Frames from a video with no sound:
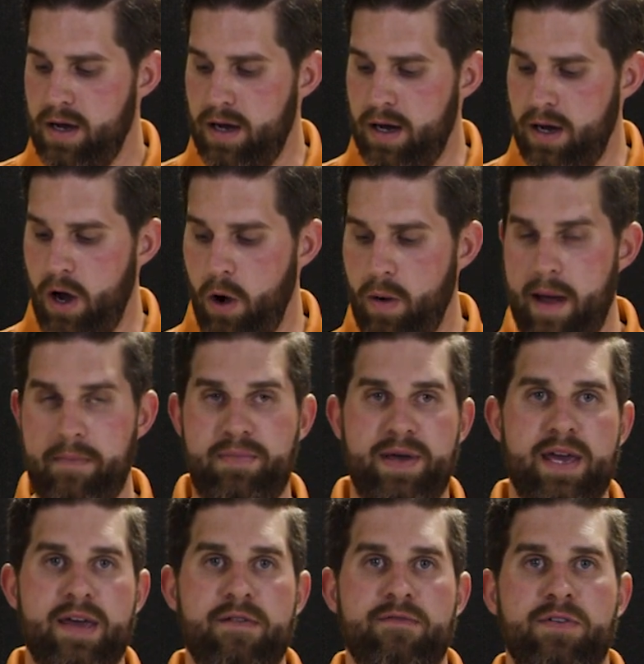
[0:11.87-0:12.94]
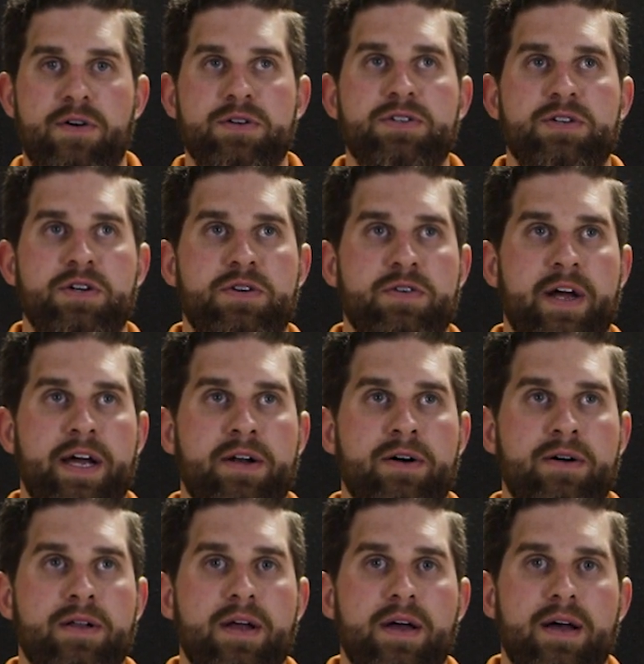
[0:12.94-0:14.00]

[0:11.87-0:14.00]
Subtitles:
OMP Versa Cradle.